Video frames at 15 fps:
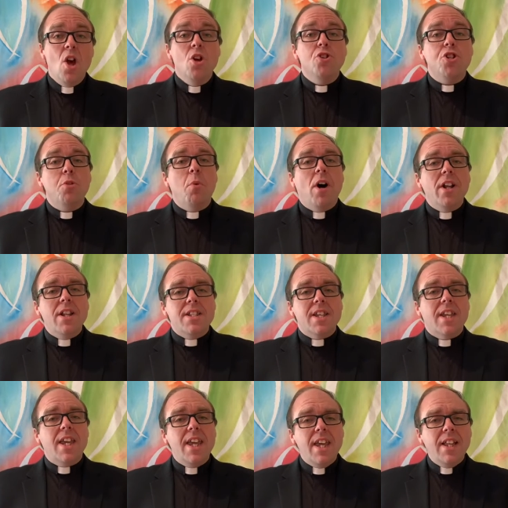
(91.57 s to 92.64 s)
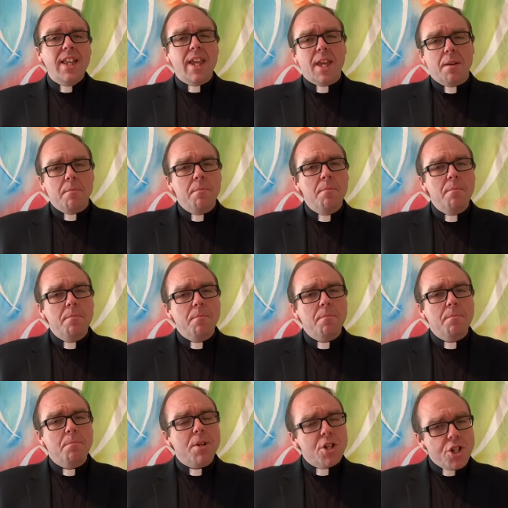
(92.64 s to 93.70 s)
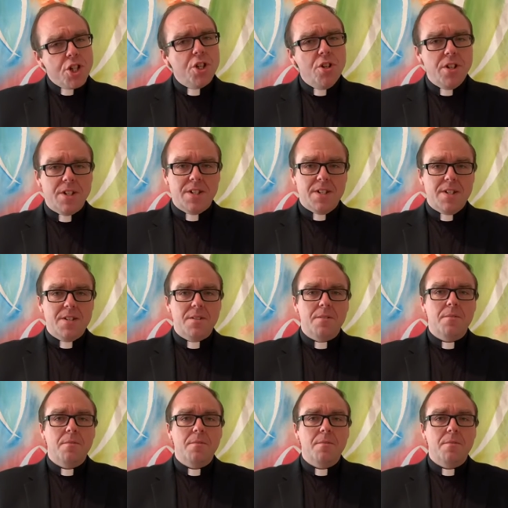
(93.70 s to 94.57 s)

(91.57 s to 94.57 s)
She wanted to kill him, but she couldn't.